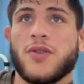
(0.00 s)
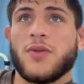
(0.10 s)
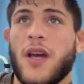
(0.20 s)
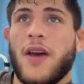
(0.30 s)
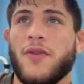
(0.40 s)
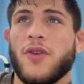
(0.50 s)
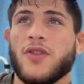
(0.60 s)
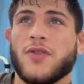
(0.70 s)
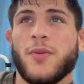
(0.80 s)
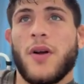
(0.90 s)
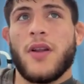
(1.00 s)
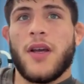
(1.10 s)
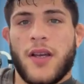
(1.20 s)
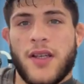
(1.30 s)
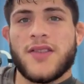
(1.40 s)
2.5 years, probably, I
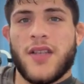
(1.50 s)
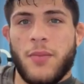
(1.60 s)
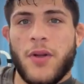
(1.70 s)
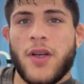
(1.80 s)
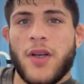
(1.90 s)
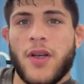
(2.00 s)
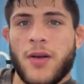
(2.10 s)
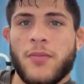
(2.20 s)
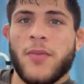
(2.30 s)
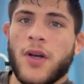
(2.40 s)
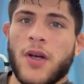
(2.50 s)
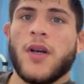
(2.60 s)
guess, I'd become